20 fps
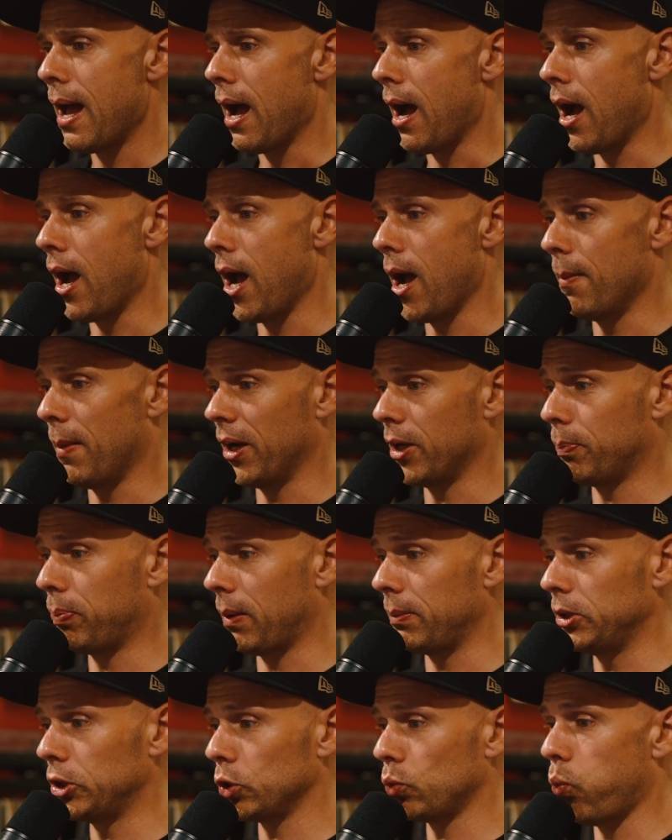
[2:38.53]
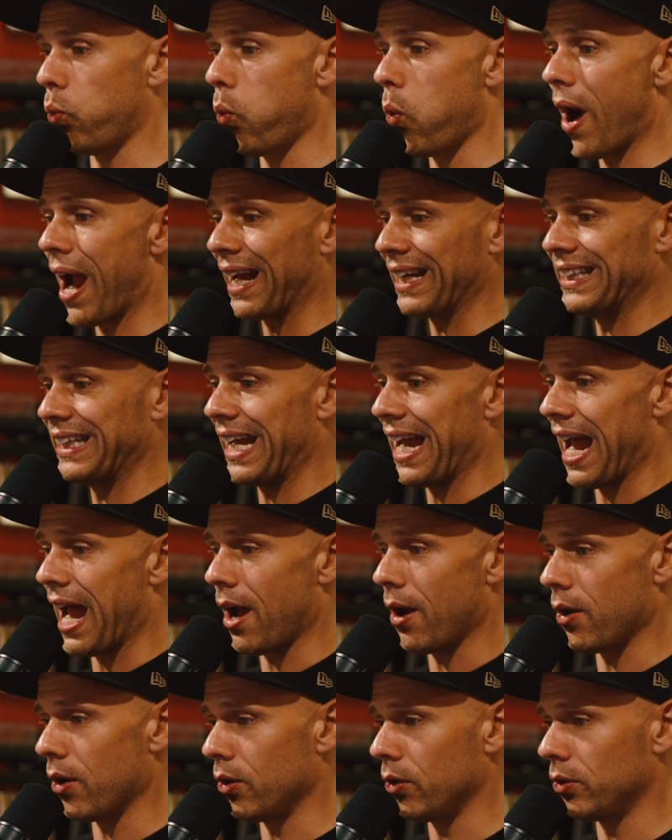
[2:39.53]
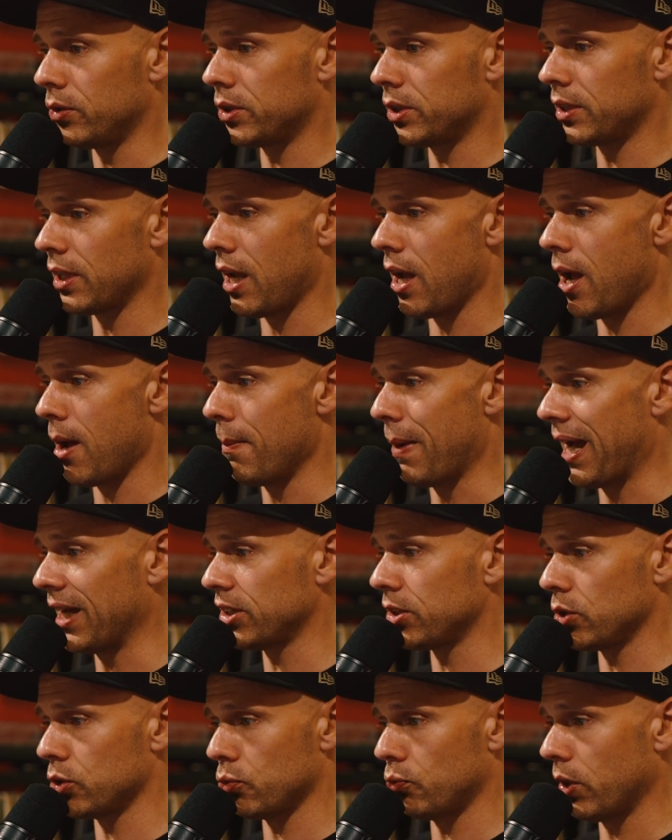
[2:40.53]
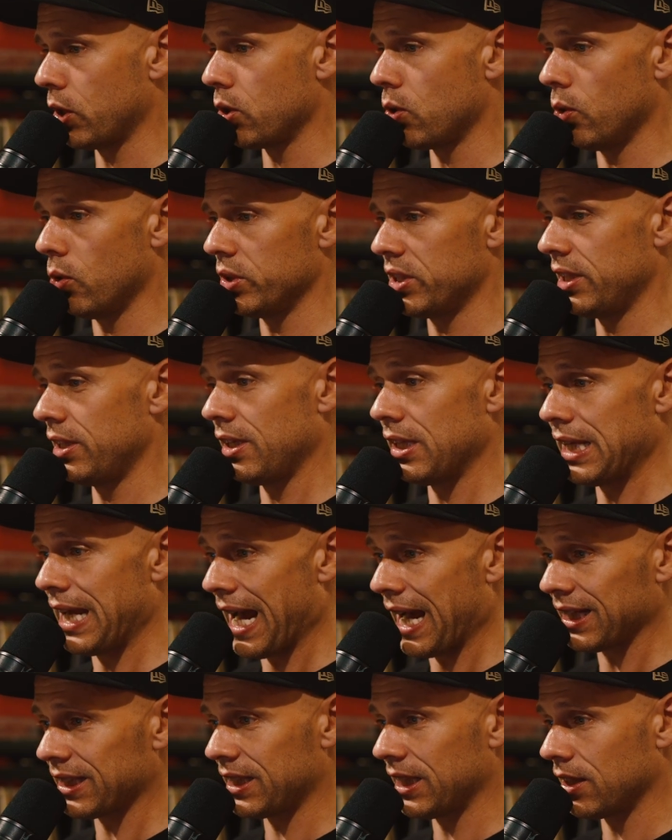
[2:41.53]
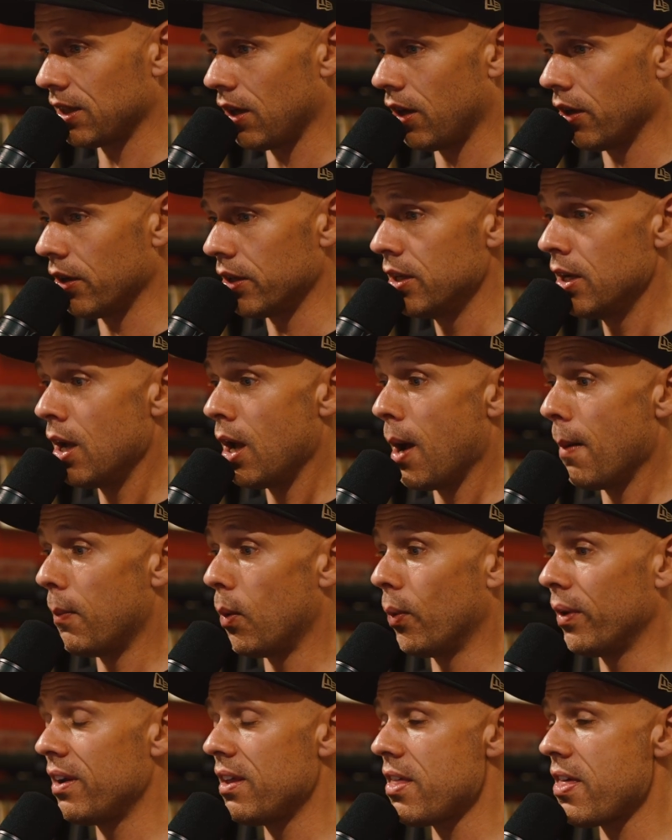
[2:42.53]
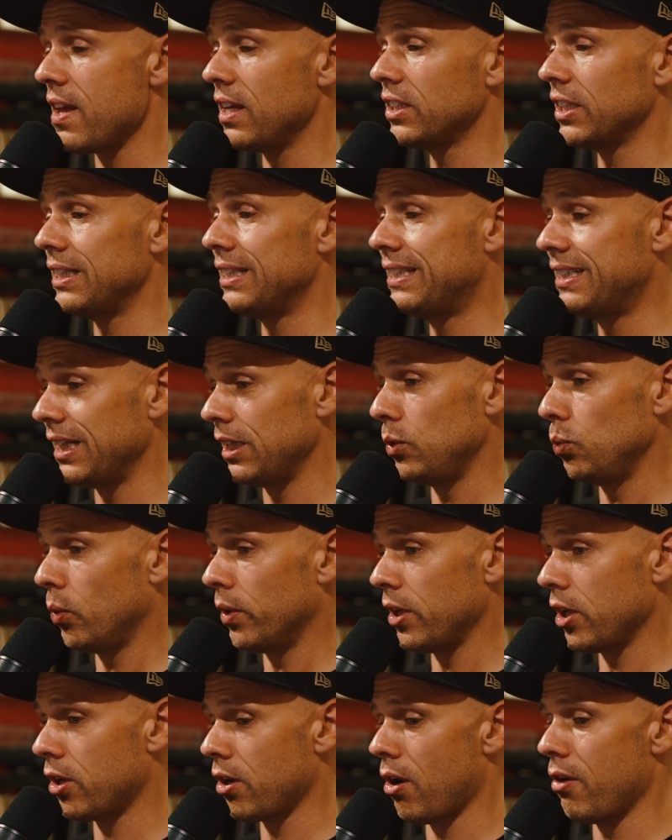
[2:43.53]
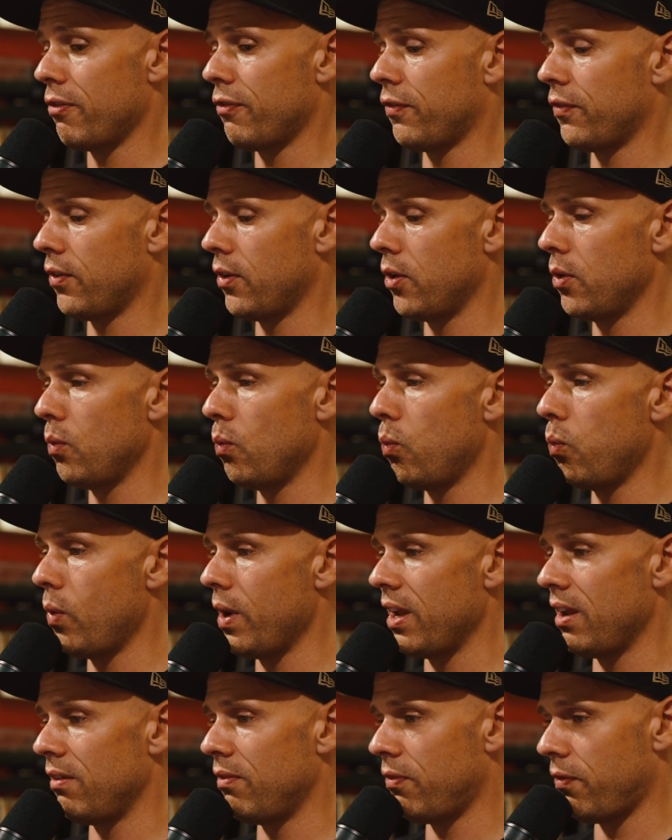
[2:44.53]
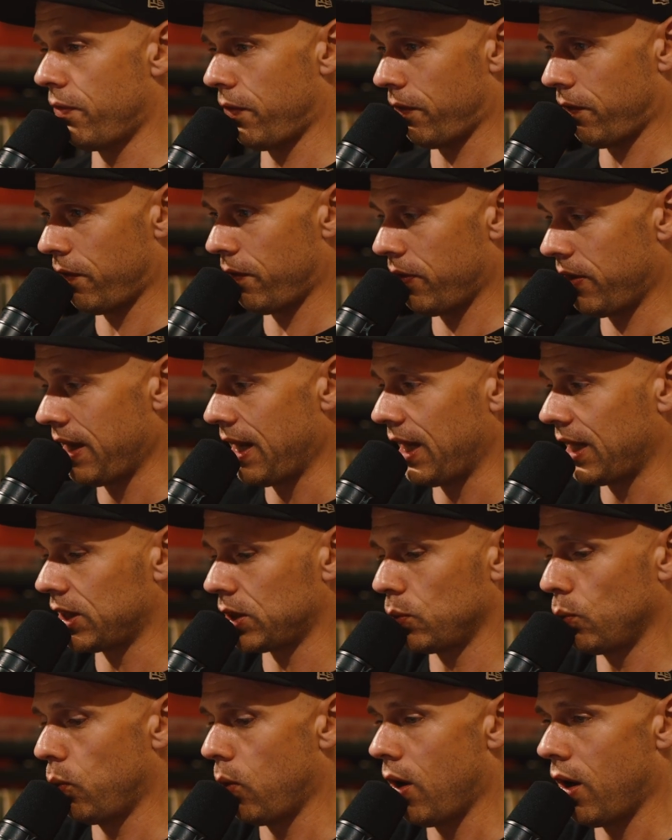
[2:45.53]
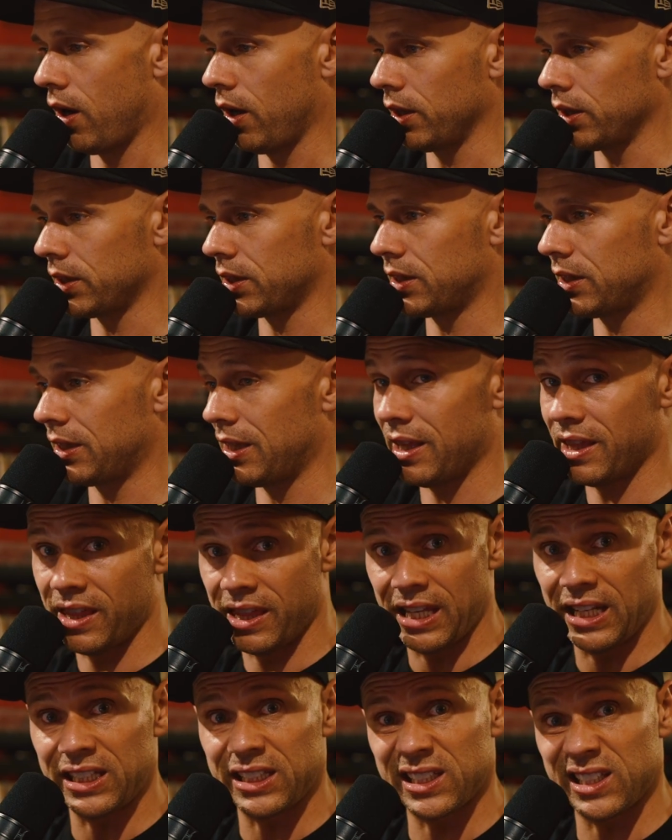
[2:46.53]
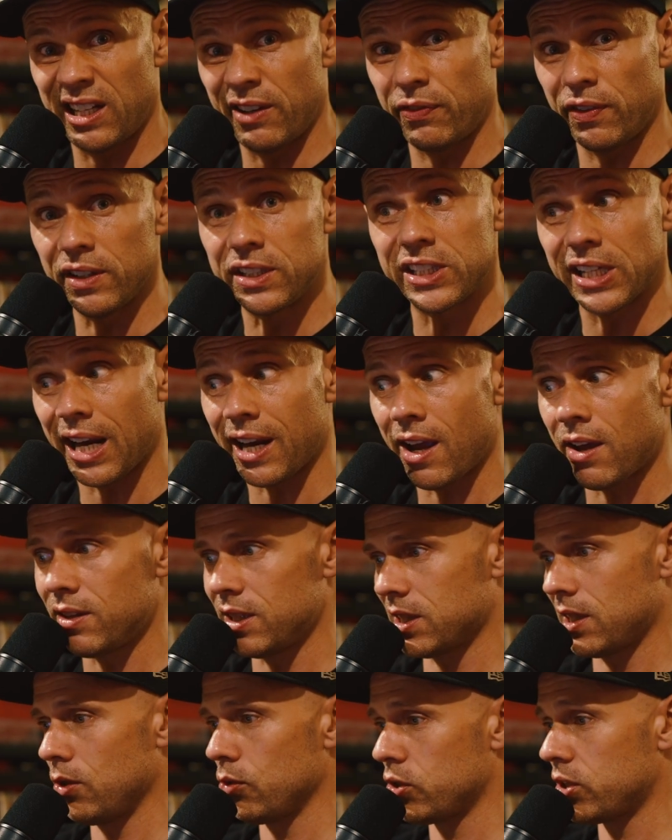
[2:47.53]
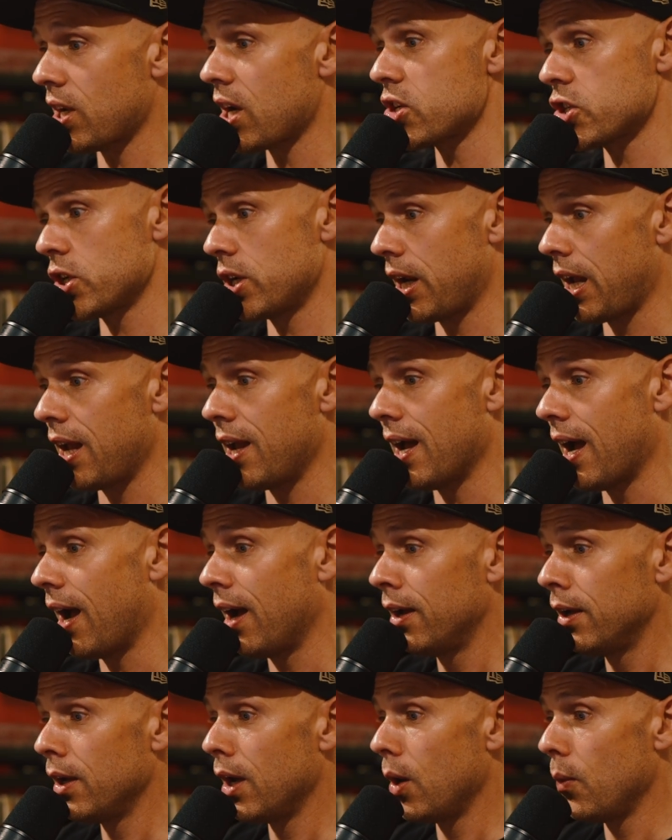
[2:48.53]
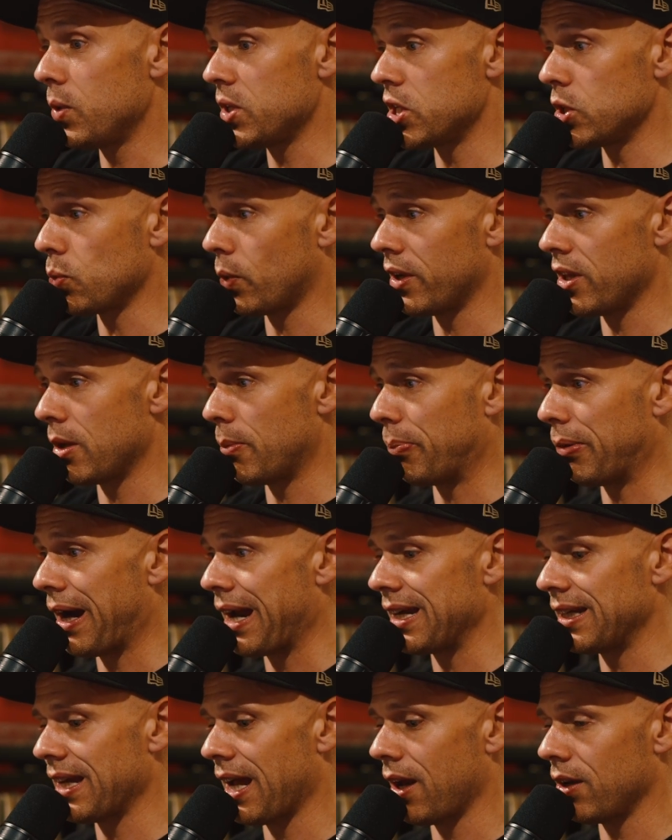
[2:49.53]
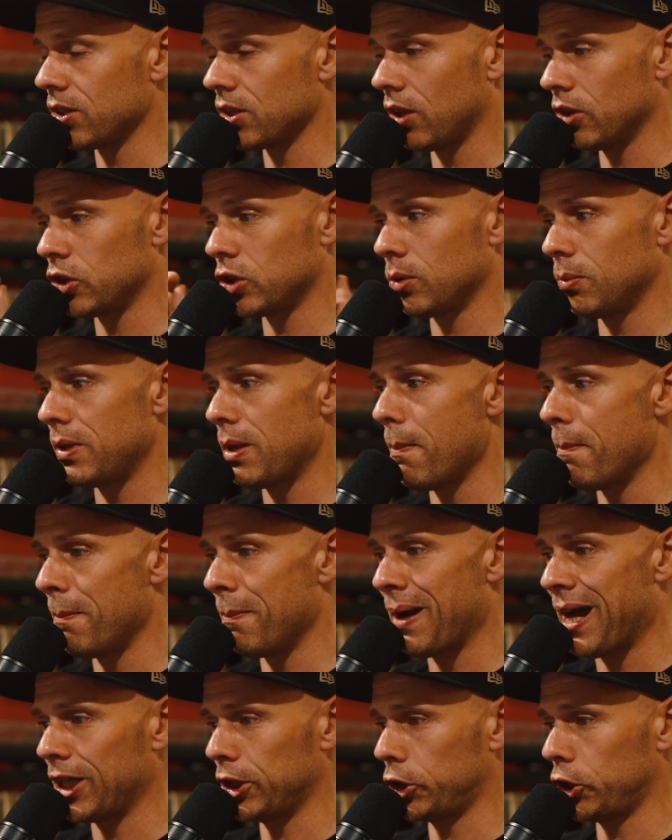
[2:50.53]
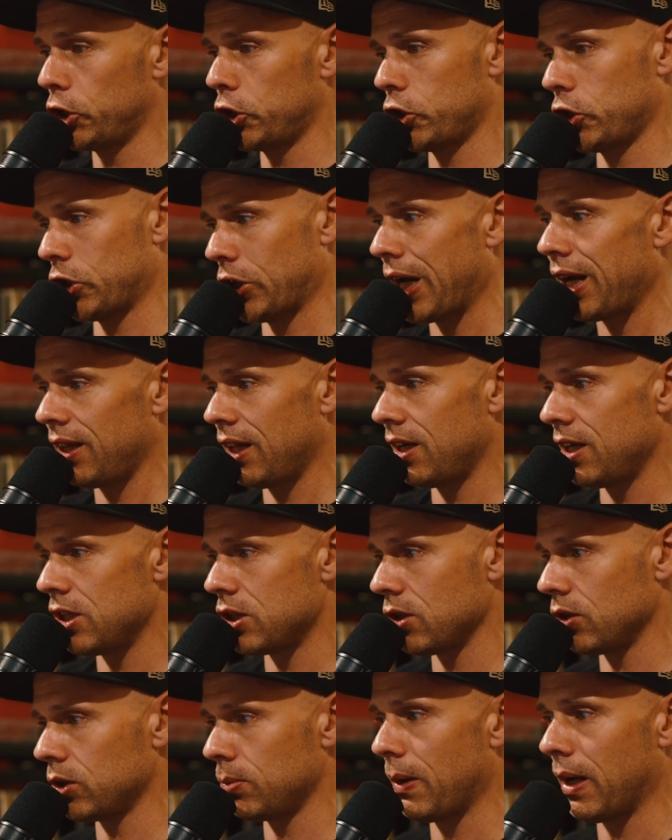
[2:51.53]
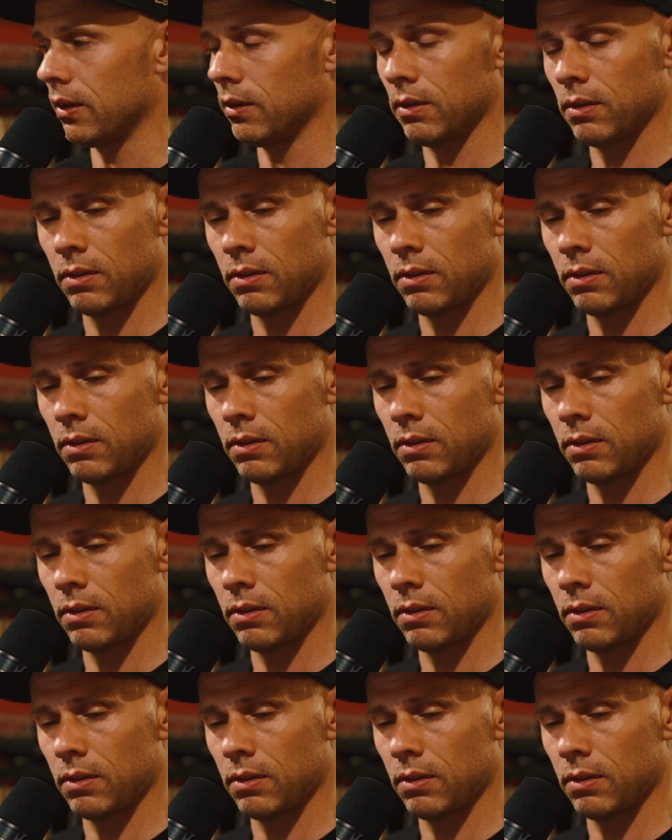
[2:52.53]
I'd have probably just whacked it out as I was recording in the acid line. But one of the things I did want to go through with this was this. If you check out this little section here, which is one of the breakdowns, like some of the mad shit that it does, man.